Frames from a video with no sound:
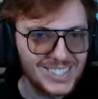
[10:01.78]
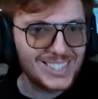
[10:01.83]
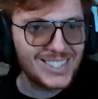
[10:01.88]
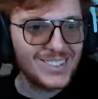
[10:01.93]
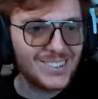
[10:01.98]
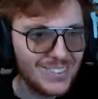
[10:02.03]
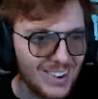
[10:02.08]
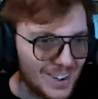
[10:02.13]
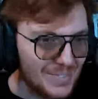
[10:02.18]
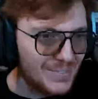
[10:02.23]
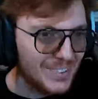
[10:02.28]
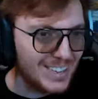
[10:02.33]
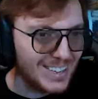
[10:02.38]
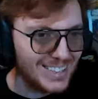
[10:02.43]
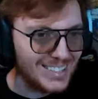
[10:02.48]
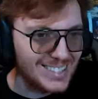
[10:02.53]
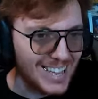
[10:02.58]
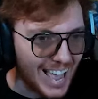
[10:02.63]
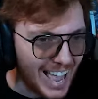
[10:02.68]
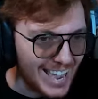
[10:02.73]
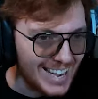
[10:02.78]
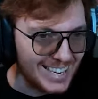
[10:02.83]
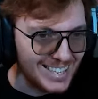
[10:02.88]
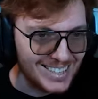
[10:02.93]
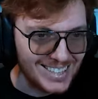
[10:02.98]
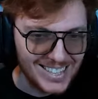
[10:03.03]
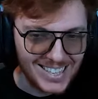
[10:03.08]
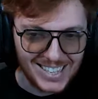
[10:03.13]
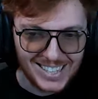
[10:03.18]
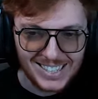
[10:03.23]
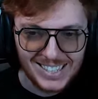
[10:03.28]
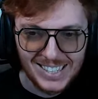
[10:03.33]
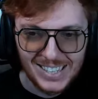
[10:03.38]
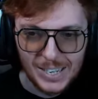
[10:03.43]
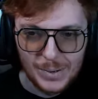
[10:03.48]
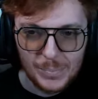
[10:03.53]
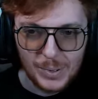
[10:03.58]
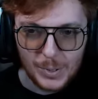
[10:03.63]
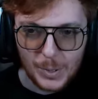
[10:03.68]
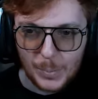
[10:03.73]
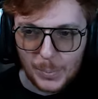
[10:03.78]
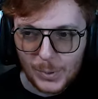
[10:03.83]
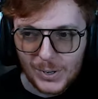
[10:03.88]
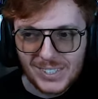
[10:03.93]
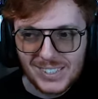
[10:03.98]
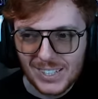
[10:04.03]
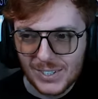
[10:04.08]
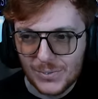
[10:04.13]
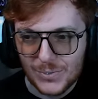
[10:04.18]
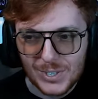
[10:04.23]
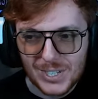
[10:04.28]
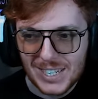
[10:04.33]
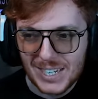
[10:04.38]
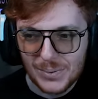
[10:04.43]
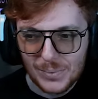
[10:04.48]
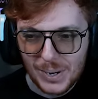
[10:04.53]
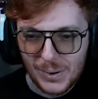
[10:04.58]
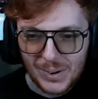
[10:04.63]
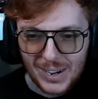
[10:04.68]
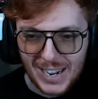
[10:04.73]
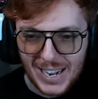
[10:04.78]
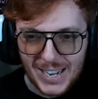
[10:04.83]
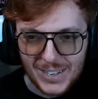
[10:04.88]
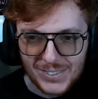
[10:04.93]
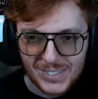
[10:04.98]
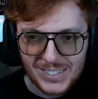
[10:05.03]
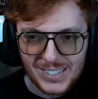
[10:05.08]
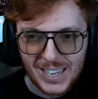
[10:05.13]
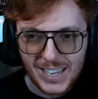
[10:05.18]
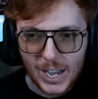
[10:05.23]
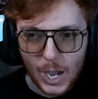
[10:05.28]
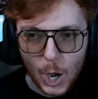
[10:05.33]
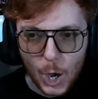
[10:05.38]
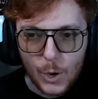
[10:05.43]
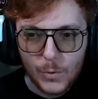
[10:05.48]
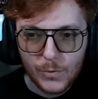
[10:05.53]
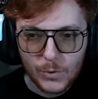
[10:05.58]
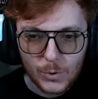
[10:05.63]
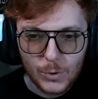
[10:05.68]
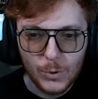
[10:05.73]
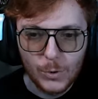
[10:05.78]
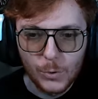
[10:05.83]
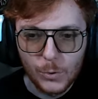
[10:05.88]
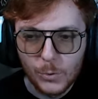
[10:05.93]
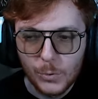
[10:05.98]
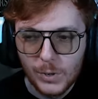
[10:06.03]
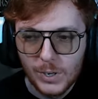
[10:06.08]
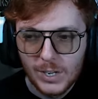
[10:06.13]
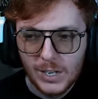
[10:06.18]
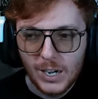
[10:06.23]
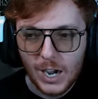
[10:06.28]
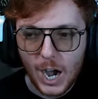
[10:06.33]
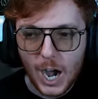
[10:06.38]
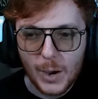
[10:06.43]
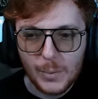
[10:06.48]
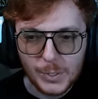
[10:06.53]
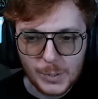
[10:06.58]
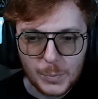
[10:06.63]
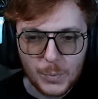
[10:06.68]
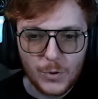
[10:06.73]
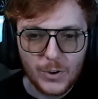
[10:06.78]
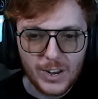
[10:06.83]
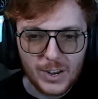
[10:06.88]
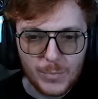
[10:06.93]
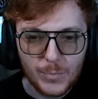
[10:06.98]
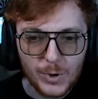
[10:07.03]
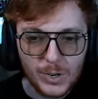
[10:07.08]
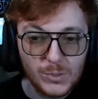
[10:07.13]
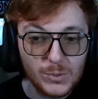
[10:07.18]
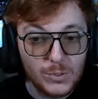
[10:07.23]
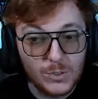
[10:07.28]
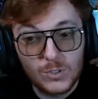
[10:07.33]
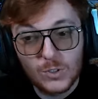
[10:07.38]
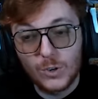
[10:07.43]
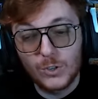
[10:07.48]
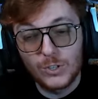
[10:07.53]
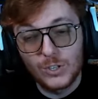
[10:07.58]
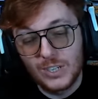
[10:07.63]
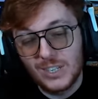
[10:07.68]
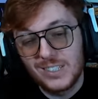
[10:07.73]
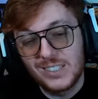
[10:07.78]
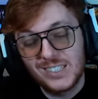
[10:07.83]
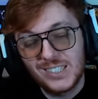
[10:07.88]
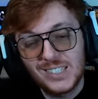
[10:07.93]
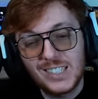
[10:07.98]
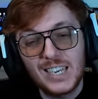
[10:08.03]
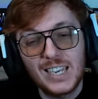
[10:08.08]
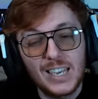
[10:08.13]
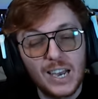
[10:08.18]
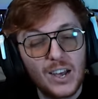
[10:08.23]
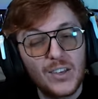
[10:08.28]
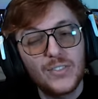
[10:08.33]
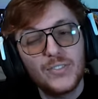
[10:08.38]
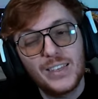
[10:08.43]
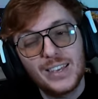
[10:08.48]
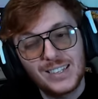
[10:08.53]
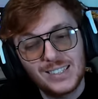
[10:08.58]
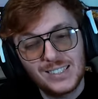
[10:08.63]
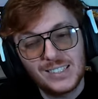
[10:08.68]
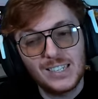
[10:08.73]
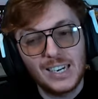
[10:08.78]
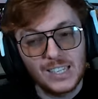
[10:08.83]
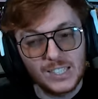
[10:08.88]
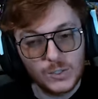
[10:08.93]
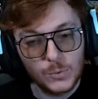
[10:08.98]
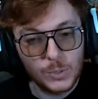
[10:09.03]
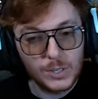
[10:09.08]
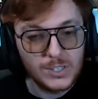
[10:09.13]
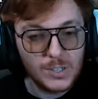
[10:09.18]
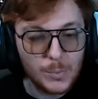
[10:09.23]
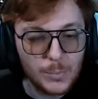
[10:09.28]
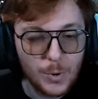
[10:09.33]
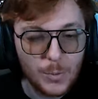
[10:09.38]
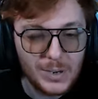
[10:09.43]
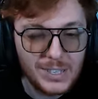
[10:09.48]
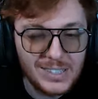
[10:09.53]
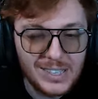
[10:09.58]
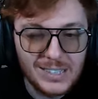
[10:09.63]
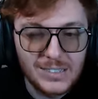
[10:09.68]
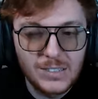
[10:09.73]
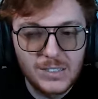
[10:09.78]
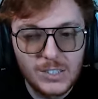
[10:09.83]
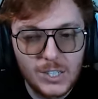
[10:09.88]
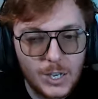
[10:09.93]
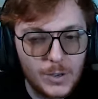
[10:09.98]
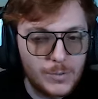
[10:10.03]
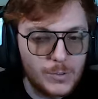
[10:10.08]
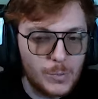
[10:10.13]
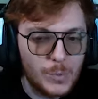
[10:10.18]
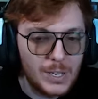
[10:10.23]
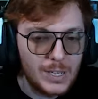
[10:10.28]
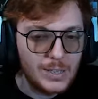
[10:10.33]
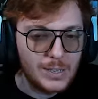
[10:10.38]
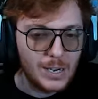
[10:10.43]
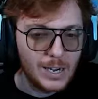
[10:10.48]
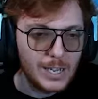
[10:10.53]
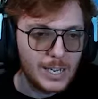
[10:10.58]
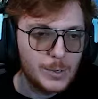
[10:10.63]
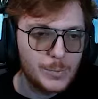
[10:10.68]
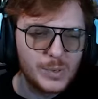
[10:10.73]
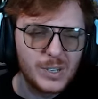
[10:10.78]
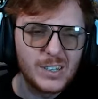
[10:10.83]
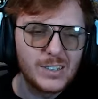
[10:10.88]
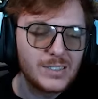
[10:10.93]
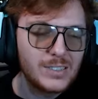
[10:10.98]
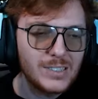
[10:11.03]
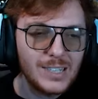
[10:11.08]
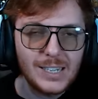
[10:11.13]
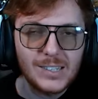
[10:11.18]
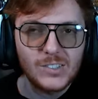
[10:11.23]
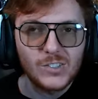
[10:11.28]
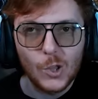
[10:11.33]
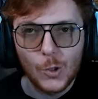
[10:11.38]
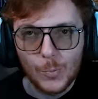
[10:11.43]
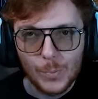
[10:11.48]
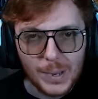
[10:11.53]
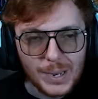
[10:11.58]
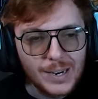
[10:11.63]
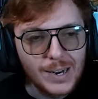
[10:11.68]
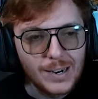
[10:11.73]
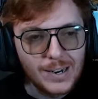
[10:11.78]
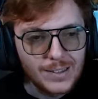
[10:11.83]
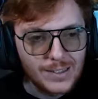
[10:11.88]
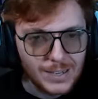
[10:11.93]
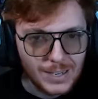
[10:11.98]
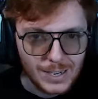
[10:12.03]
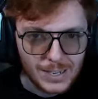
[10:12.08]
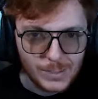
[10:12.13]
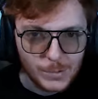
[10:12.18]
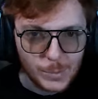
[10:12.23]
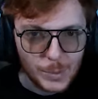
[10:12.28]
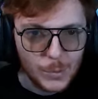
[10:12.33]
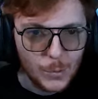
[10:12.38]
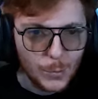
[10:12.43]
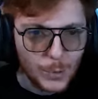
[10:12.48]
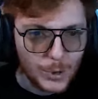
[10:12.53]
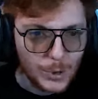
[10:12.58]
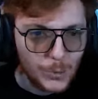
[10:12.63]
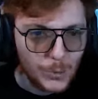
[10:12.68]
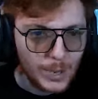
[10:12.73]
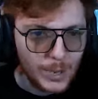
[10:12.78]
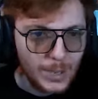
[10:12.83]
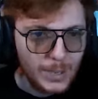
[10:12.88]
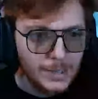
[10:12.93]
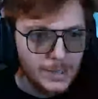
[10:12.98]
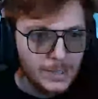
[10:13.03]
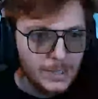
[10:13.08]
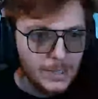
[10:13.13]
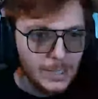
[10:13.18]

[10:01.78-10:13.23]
scrappy as anything. But the boys did really well. I have to say, overall, I was pretty impressed with the squad. You can see, I think stats-wise, I probably did deserve to be in the lead, but stats don't mean anything. Let's be real here.